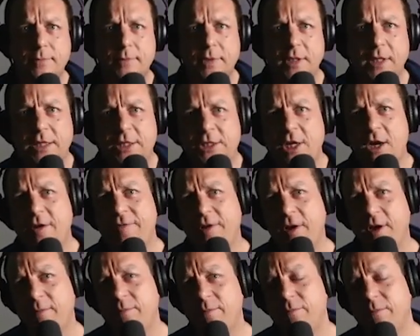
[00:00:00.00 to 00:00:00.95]

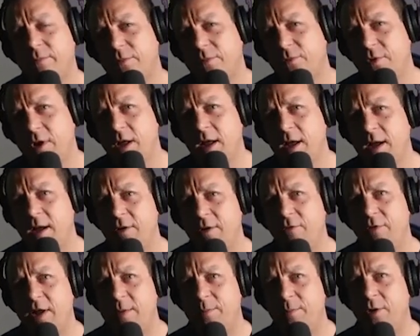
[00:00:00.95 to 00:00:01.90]
Java
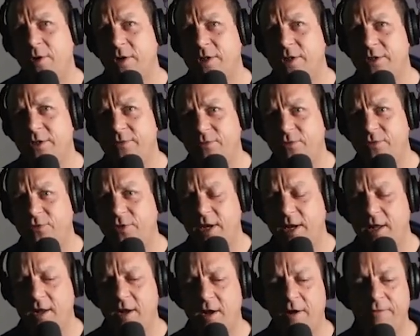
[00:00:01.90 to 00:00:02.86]
Red Box
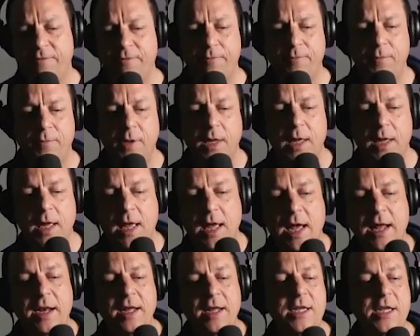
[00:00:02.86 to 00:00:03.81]
3.5.
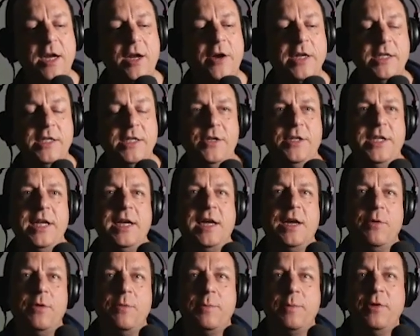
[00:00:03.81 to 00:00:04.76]
And I, you know, I do
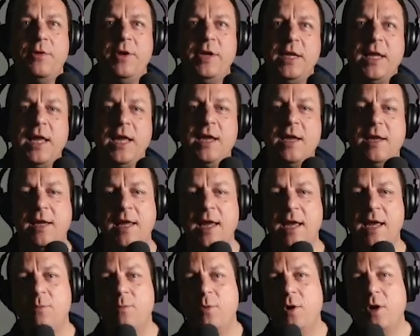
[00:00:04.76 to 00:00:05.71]
tinker with my reed geek and
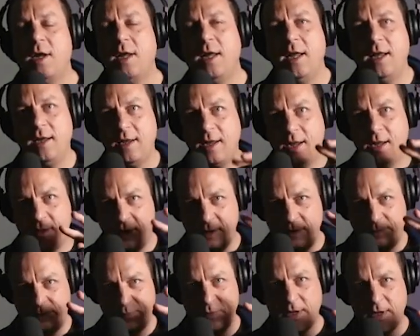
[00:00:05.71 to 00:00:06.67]
get them working, get
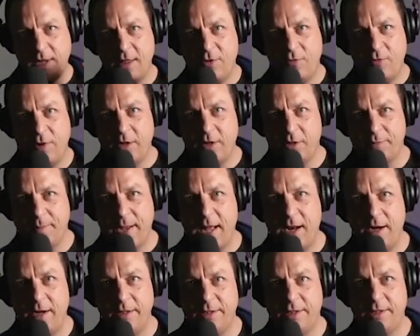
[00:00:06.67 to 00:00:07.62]
the rails
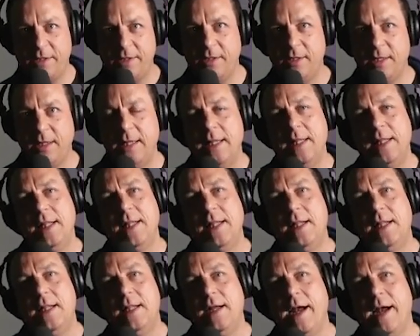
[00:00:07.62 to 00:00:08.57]
balanced.
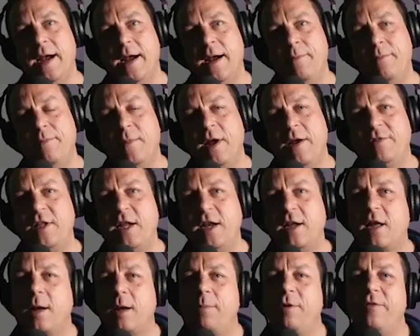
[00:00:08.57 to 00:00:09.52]
I've done
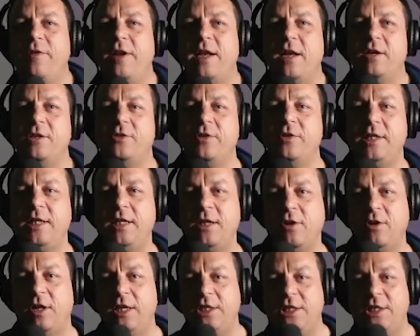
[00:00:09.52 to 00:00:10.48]
a couple of videos recently
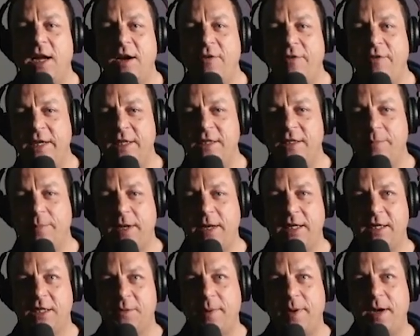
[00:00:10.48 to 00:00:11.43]
on Leger reeds. I've been
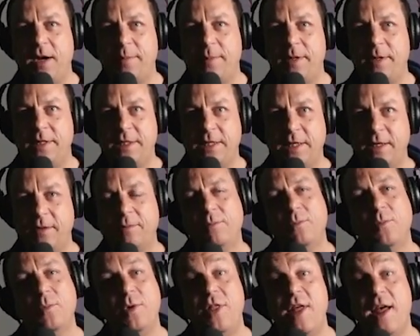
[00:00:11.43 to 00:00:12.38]
experimenting
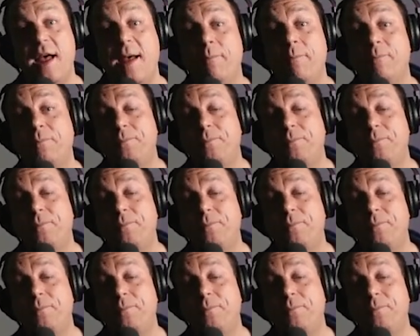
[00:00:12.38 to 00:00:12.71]
with them.